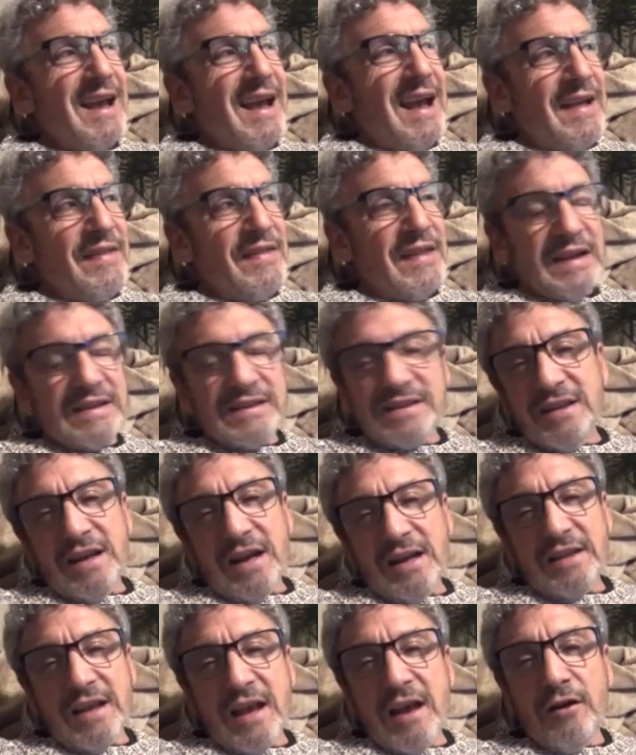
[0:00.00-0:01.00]
And that's
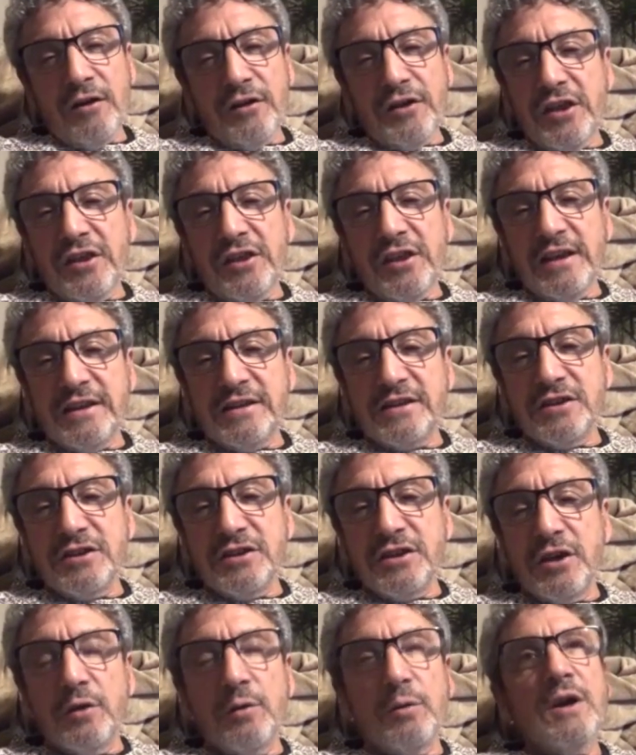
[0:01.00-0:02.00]
not the healthy thing to
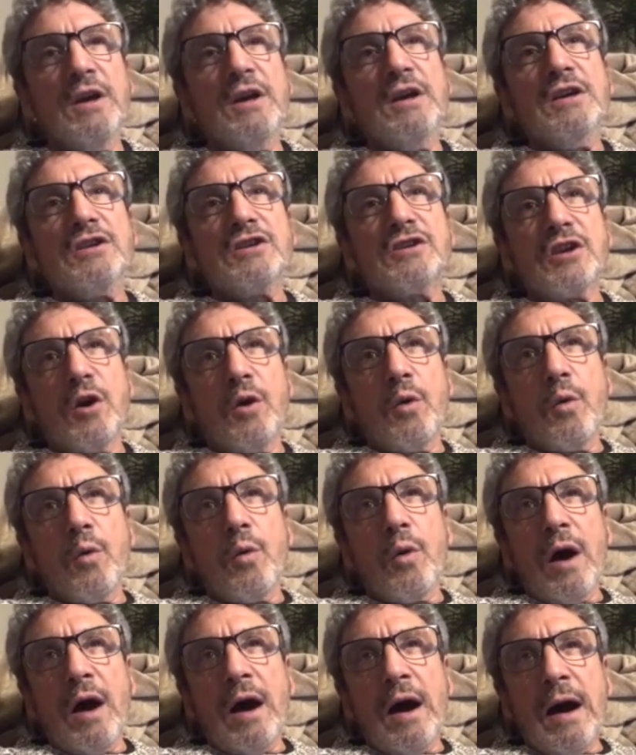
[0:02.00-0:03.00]
do. So
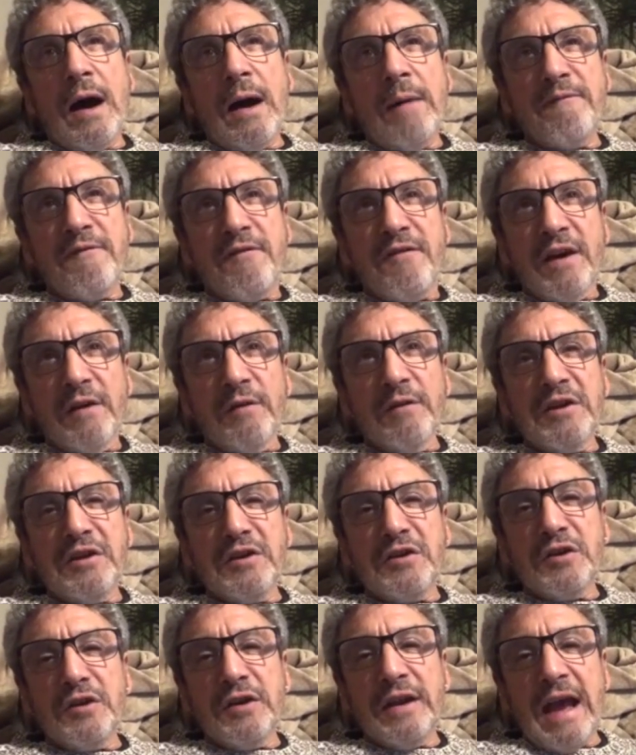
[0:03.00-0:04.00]
I'm very
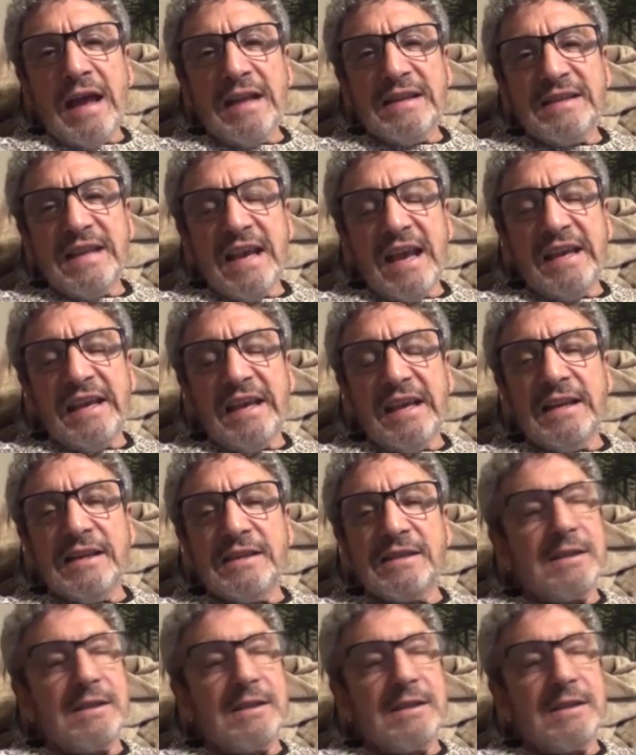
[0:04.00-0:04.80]
good at taking